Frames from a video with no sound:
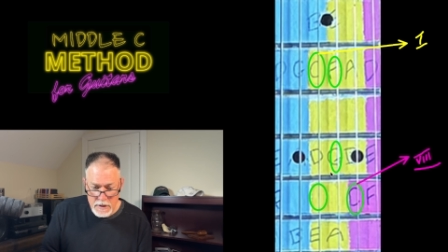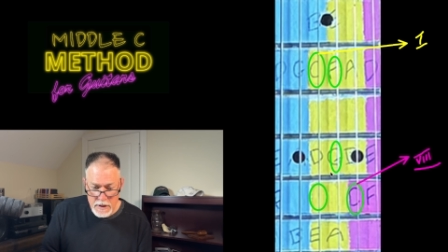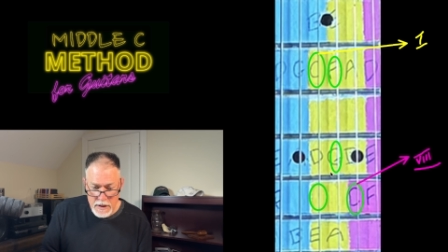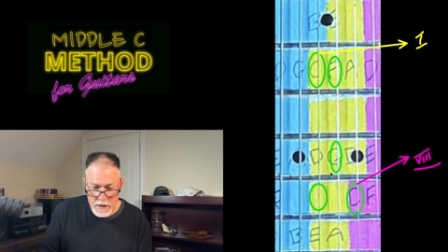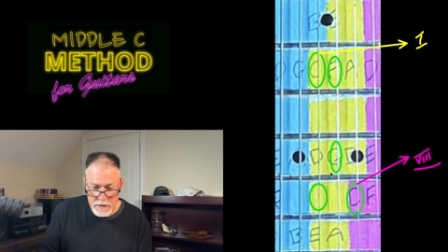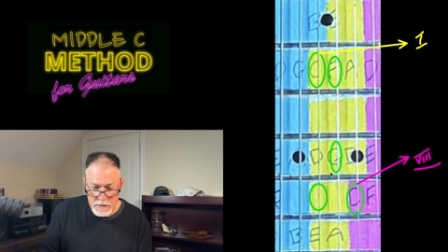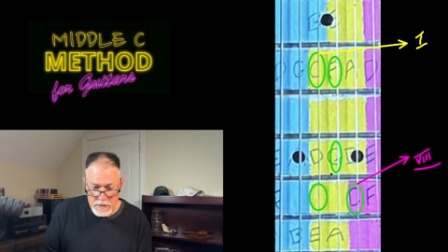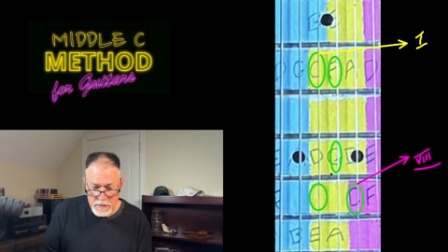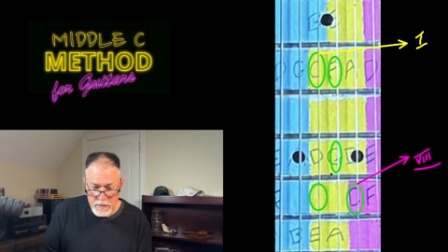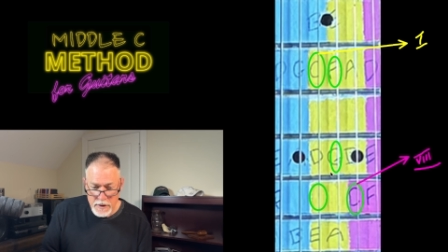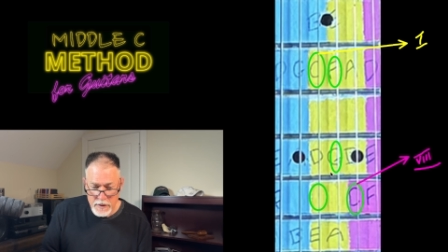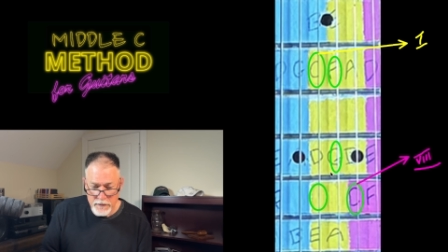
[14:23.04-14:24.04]
at the
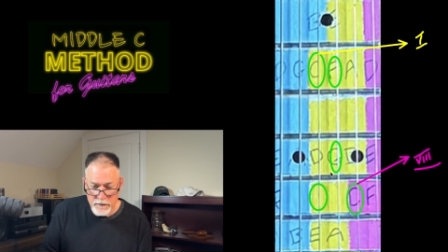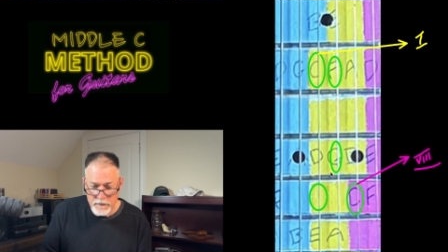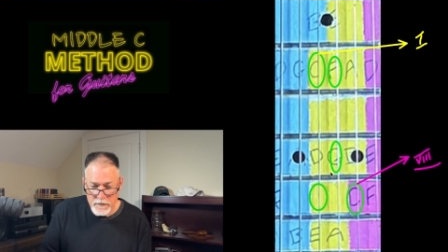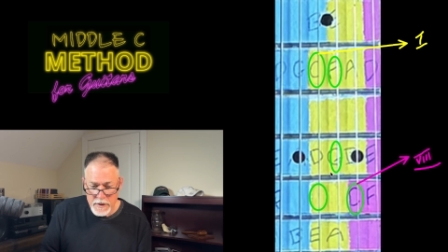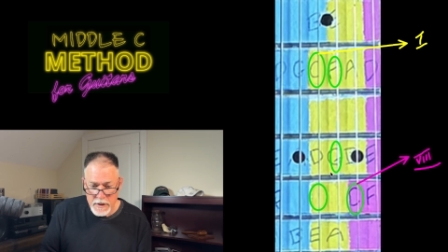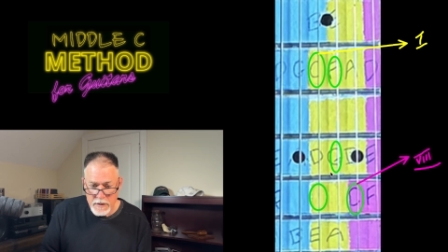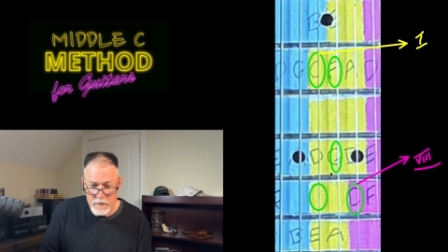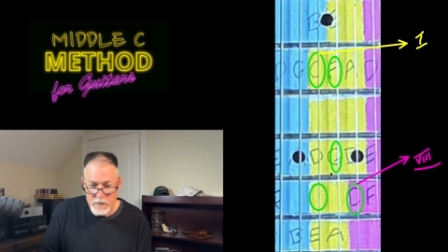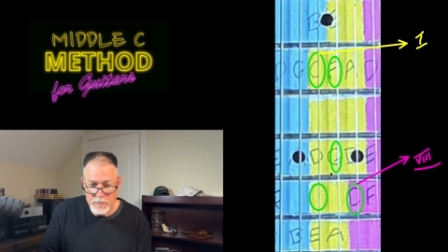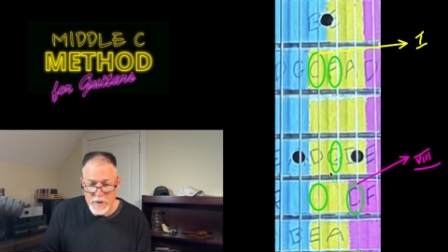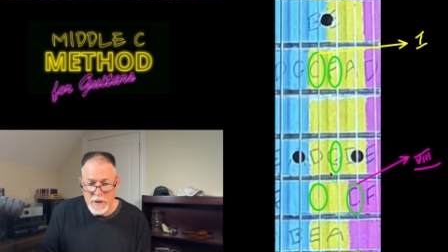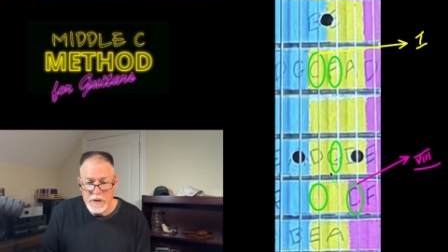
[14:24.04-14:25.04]
12th fret
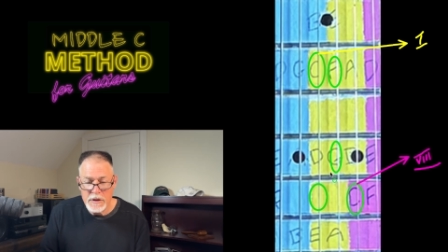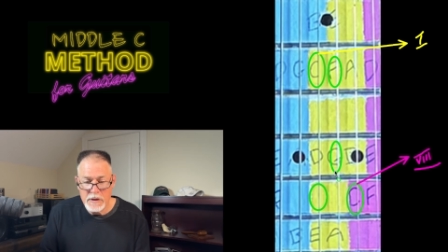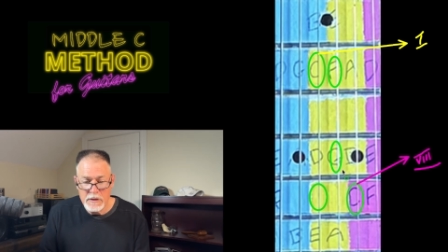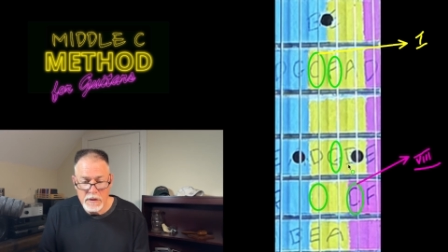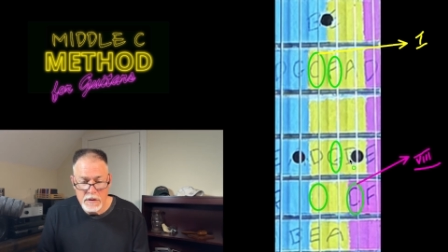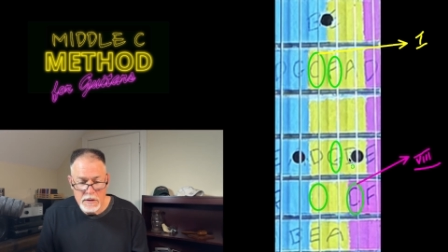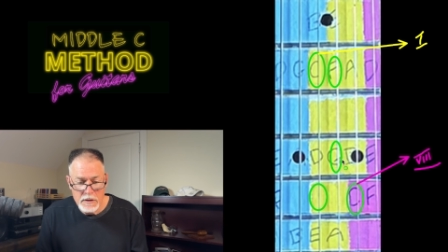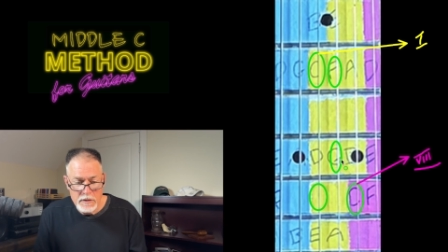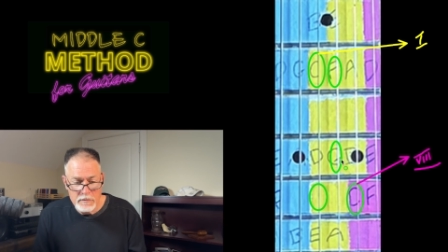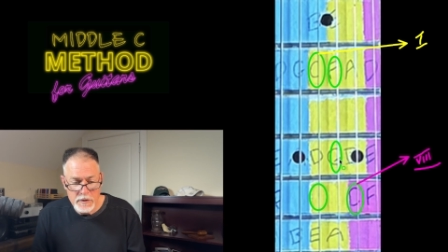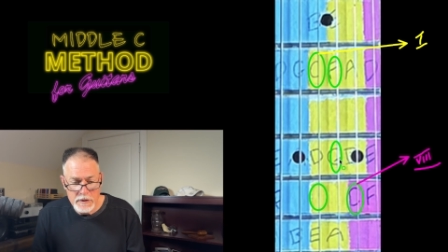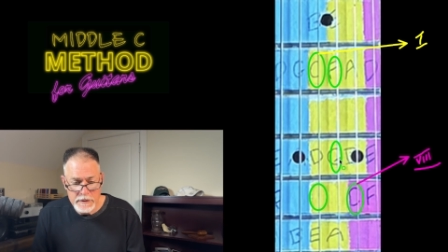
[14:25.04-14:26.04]
repeating,
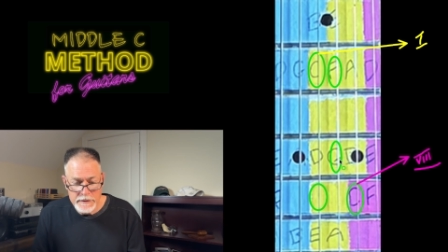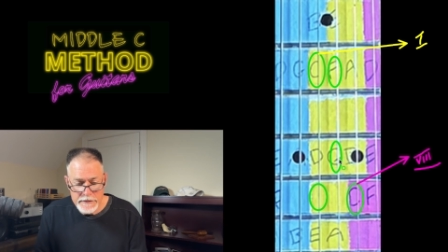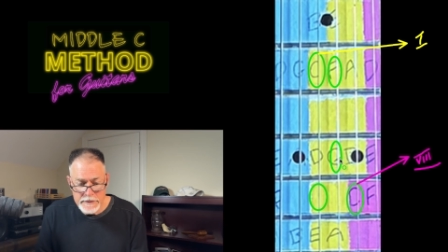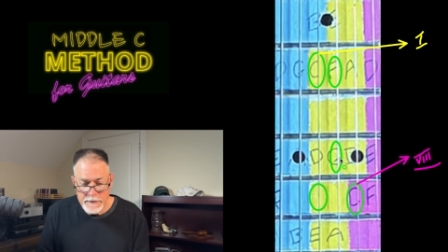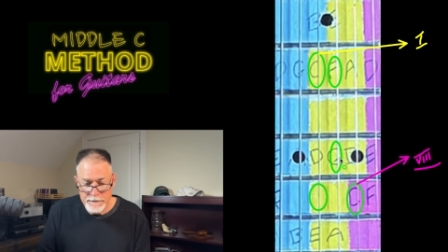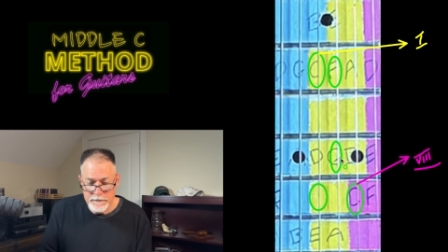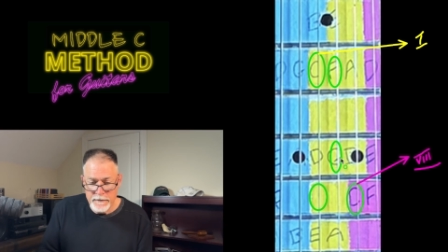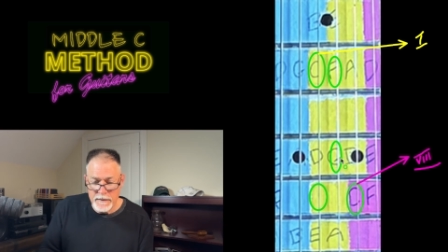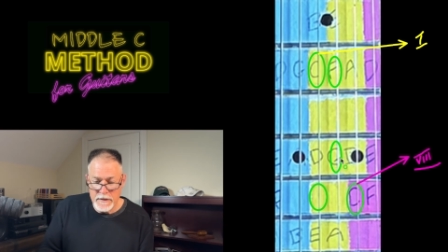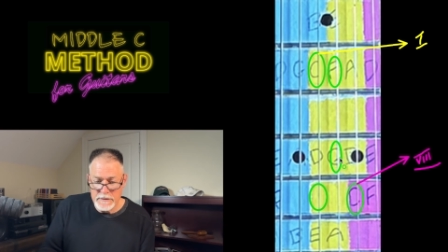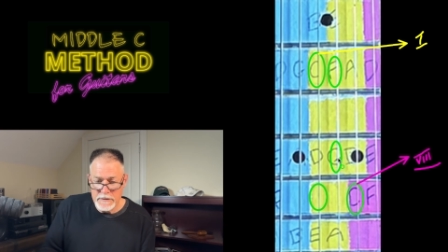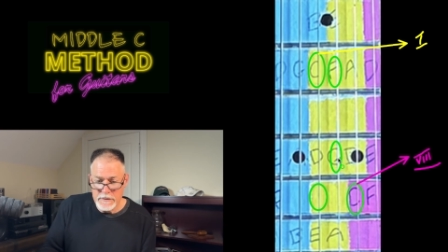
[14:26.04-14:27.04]
because
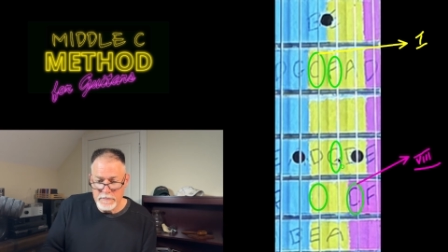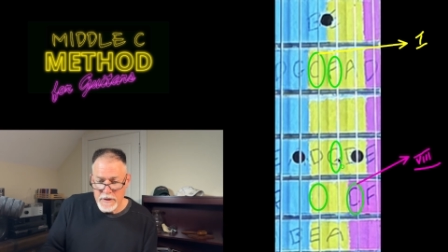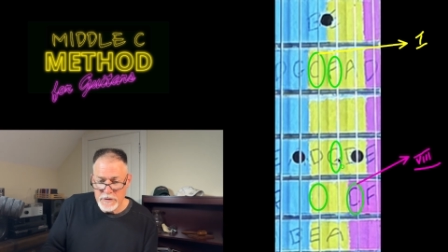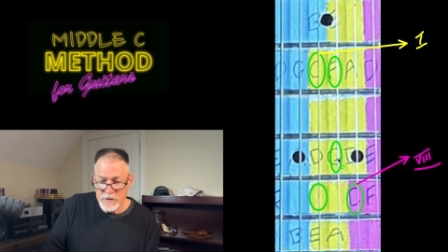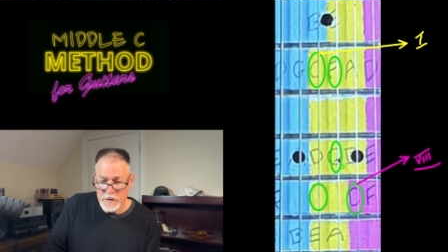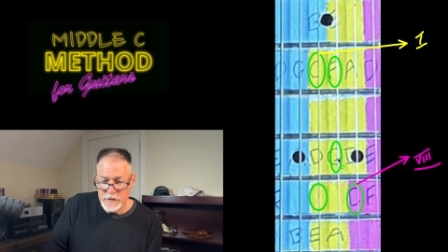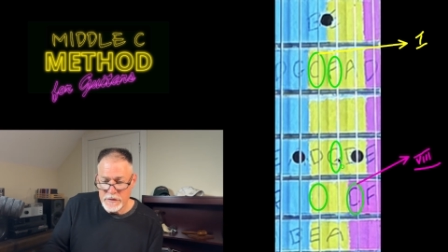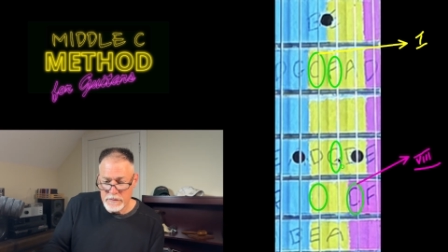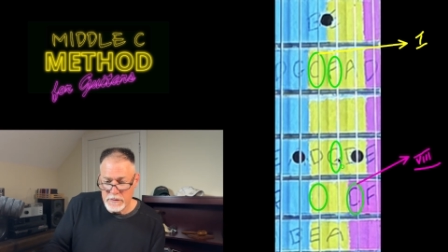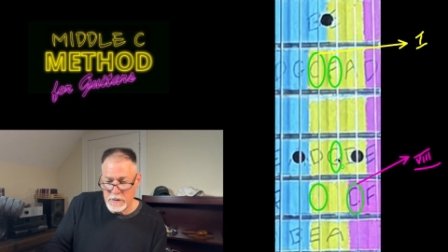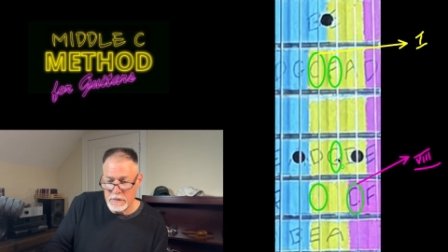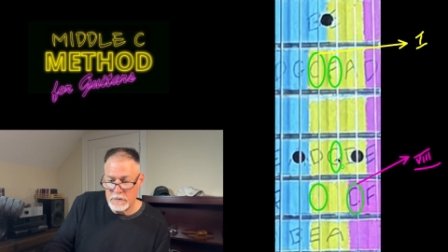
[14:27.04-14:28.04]
this is my G
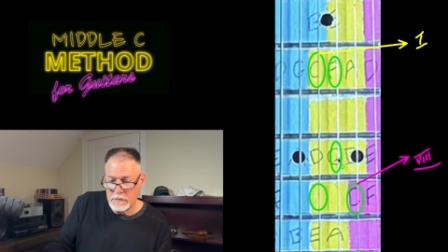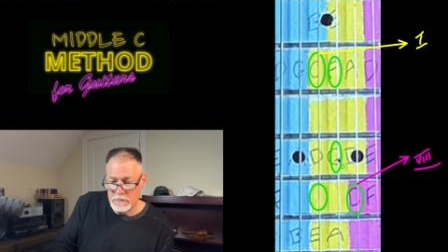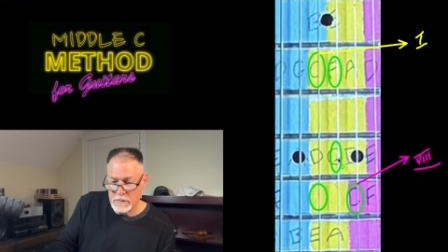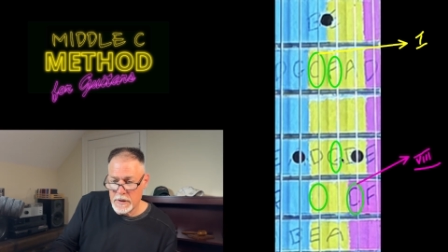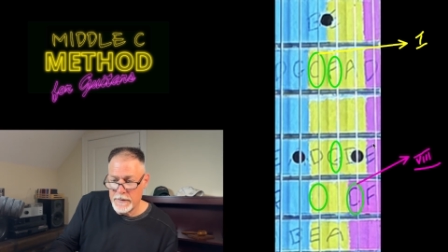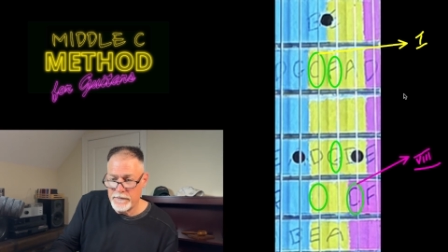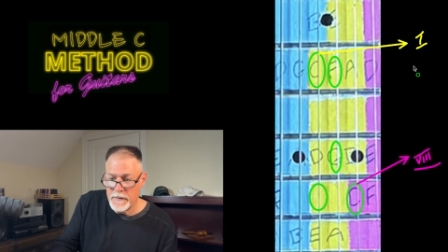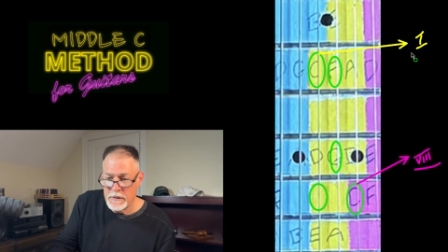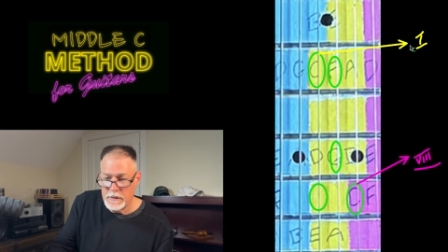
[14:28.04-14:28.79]
string, right?